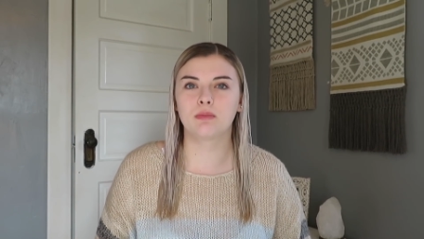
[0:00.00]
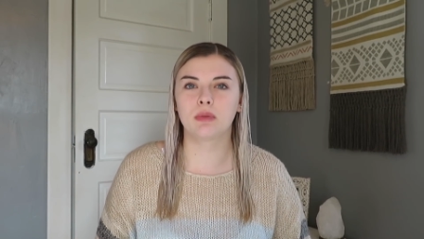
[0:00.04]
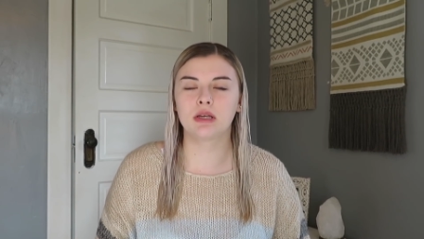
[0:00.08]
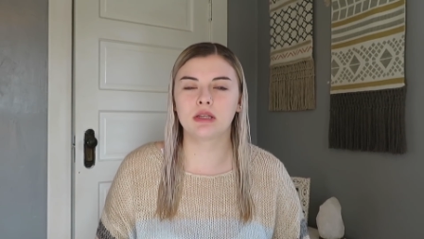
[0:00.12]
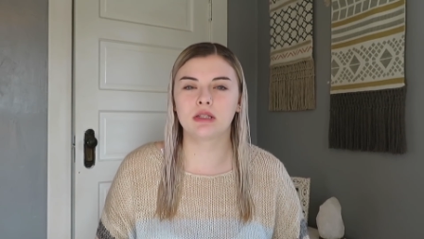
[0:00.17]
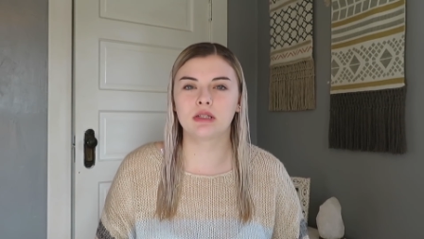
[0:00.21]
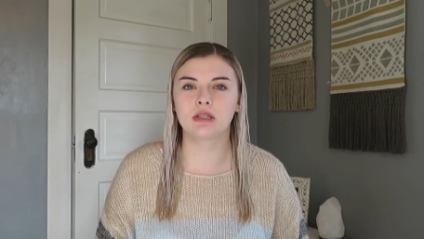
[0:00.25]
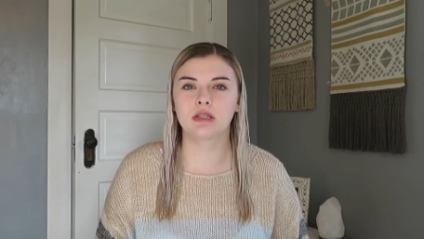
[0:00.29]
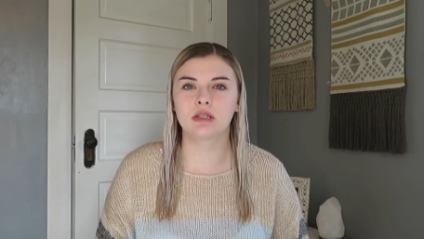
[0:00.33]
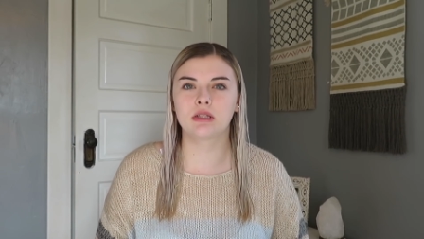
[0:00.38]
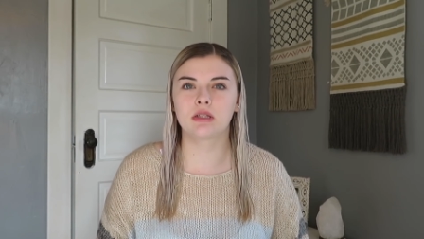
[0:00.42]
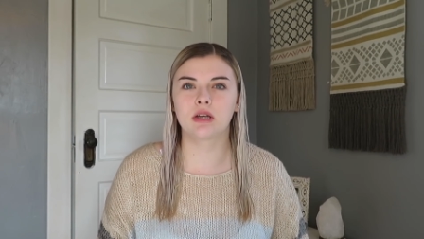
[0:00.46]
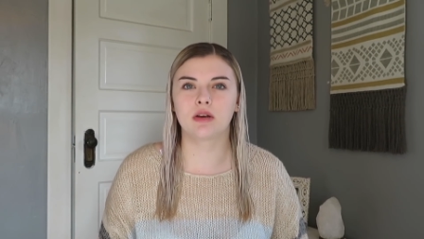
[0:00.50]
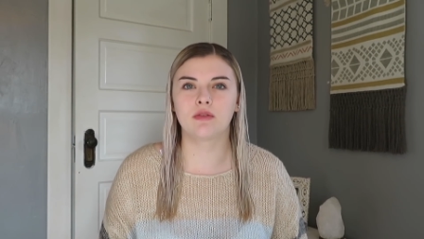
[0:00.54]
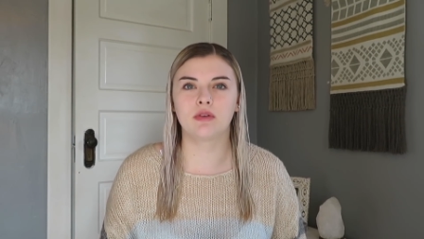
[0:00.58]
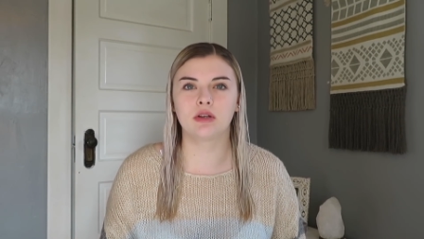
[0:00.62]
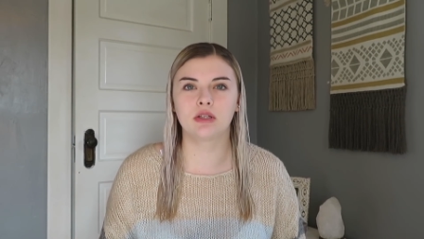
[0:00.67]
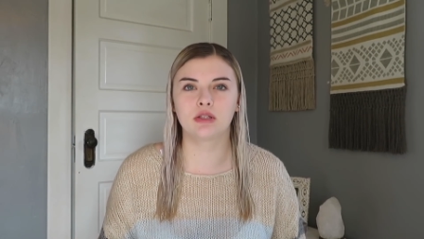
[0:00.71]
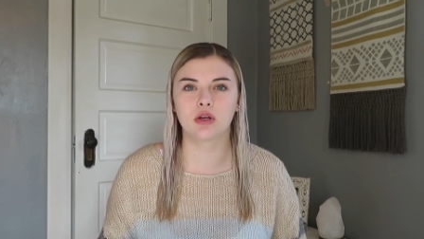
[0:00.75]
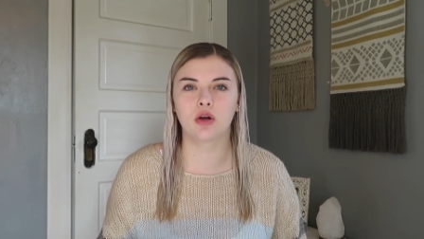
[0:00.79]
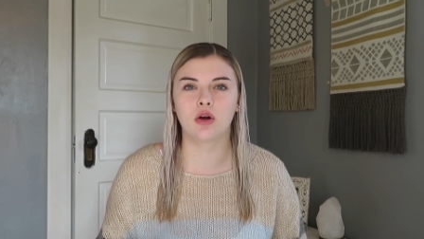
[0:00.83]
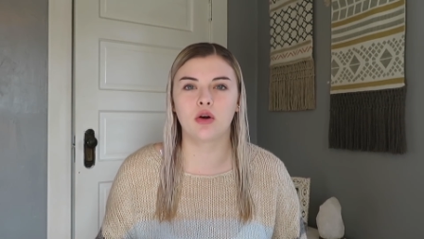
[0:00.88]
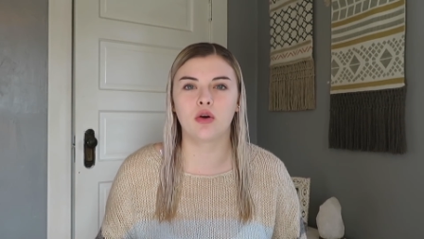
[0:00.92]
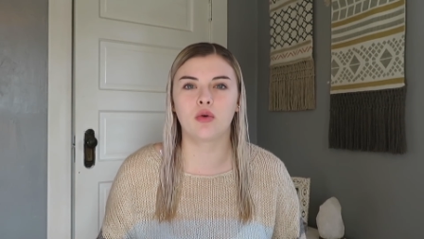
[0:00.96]
business of
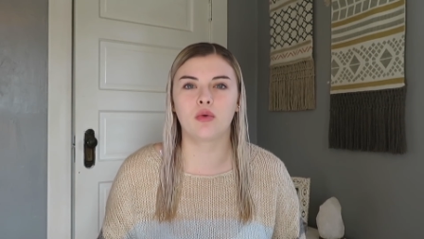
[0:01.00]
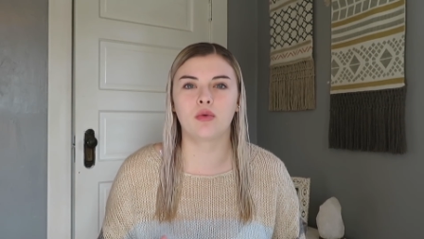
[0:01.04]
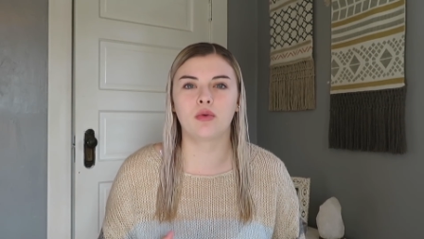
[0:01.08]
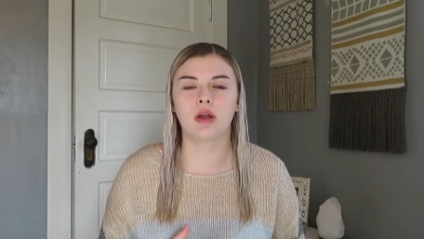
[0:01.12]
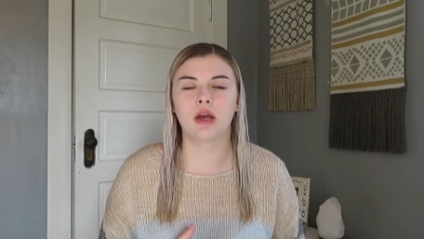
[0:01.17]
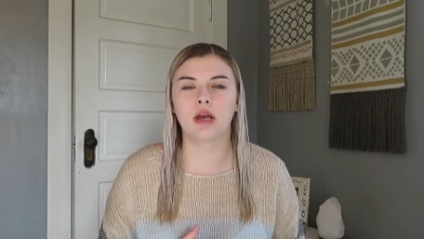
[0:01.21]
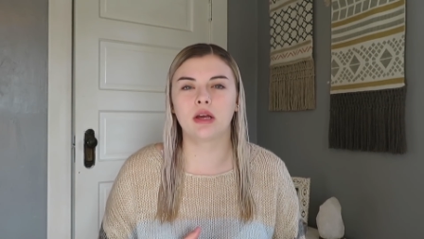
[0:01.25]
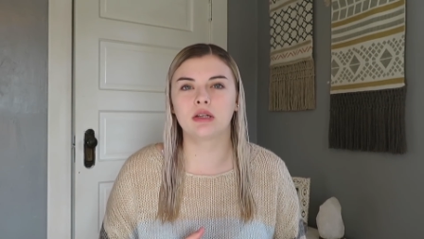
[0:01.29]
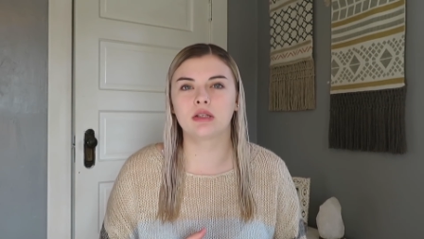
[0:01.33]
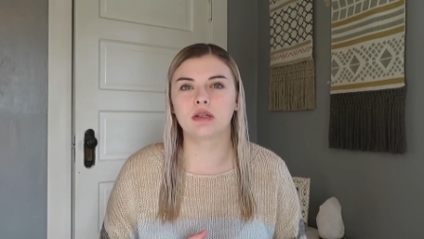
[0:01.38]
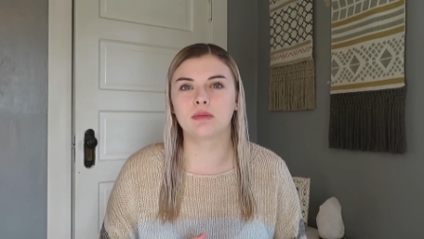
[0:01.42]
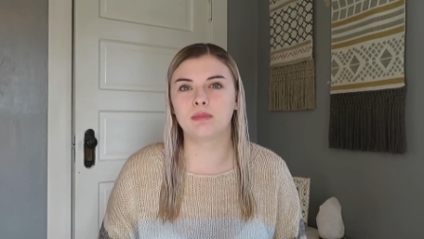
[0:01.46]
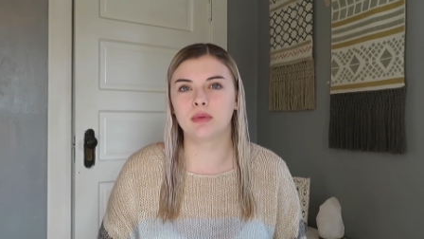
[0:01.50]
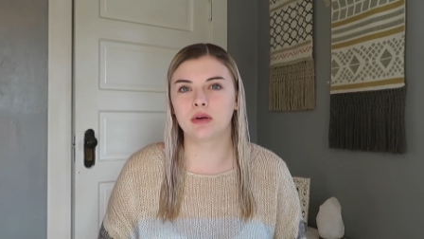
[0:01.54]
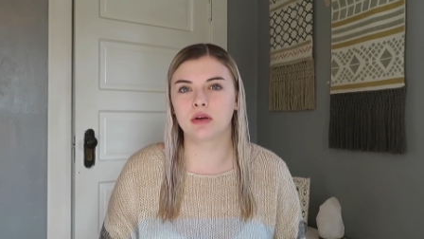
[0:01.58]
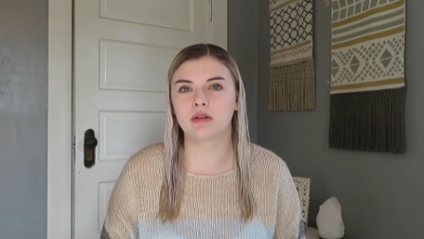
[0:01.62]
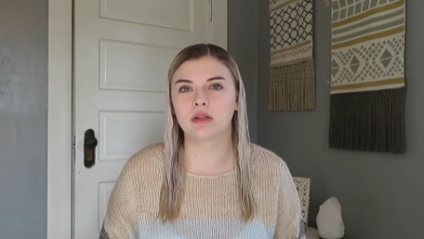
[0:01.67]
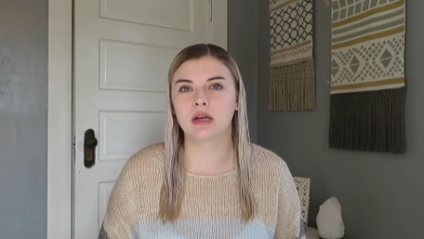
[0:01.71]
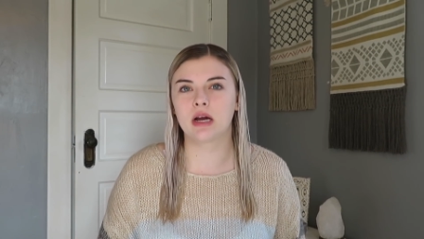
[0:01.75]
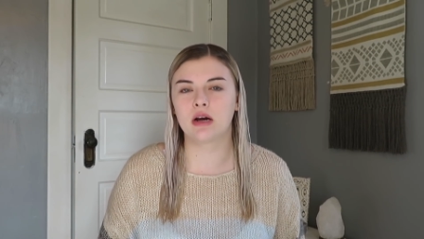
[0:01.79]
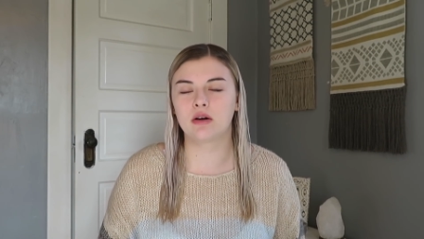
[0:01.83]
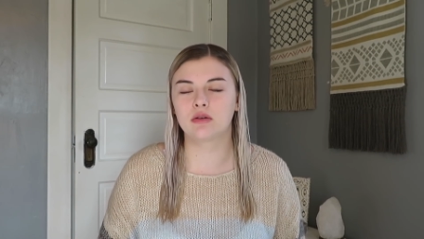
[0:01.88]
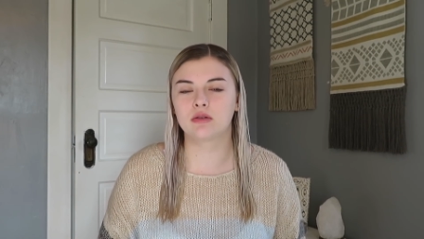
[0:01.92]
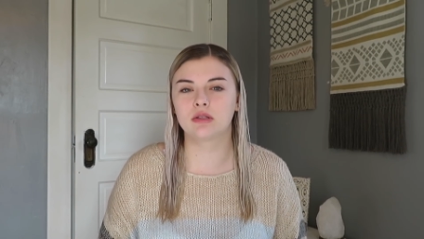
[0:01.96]
his own and to
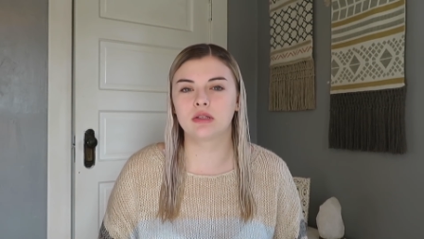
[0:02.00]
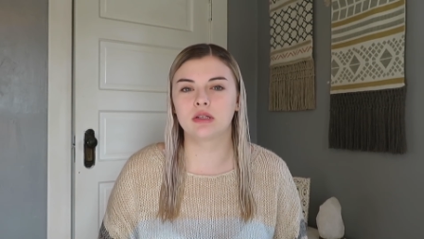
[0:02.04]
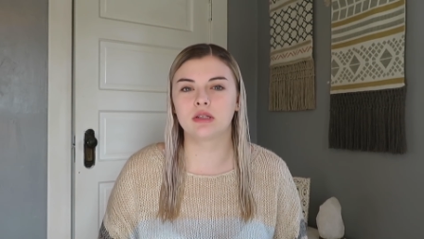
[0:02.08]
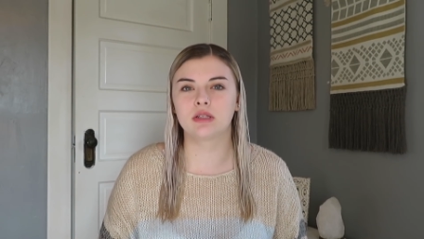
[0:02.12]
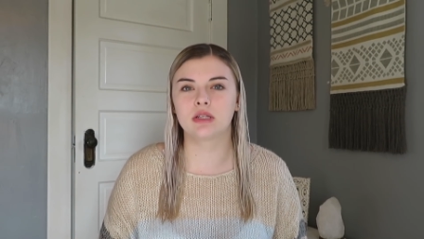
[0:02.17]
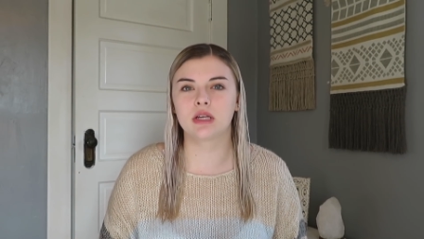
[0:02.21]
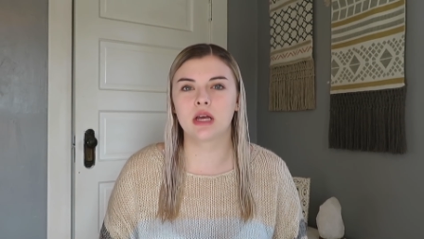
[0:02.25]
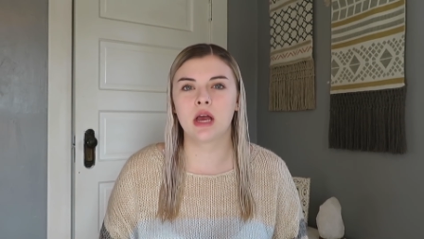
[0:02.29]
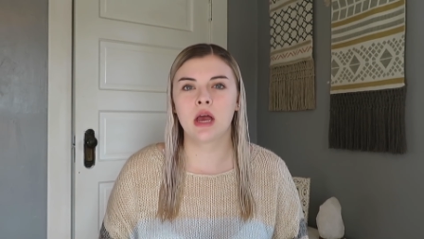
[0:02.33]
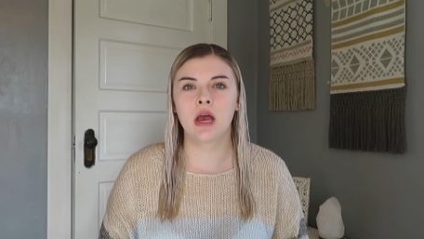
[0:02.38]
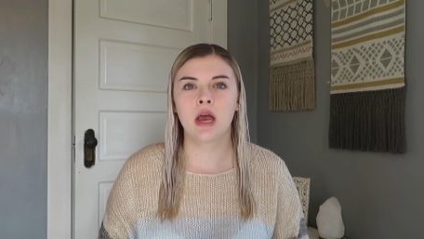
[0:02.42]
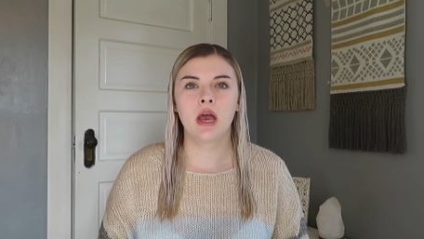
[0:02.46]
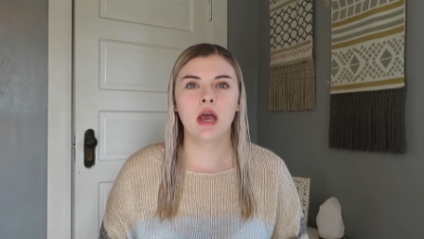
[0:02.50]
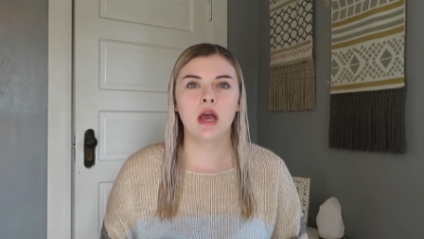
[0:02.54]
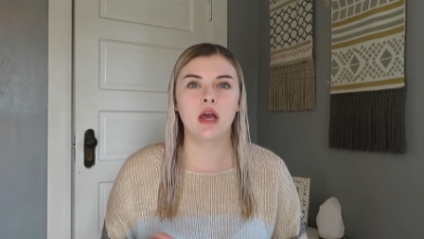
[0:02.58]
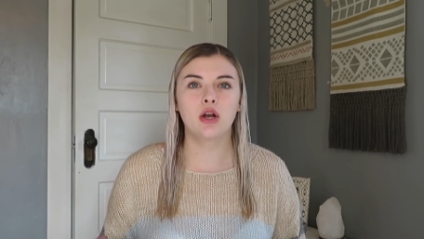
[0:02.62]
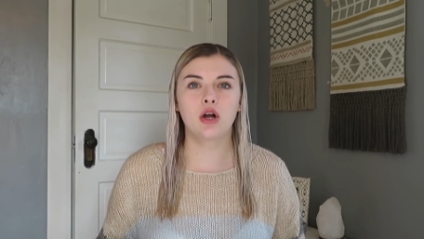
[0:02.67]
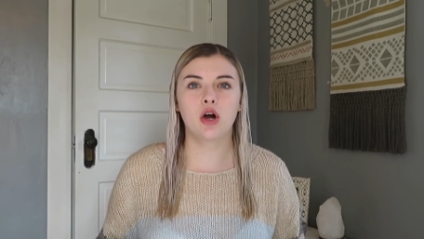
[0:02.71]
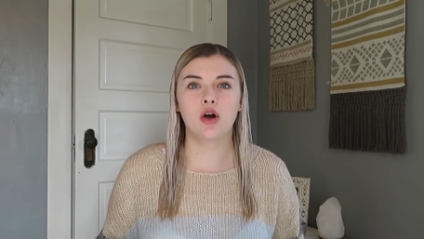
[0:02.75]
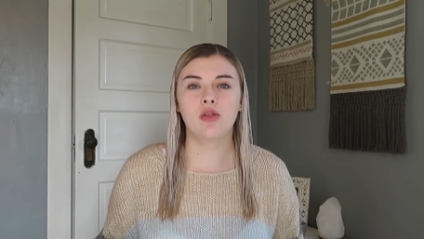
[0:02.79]
build houses and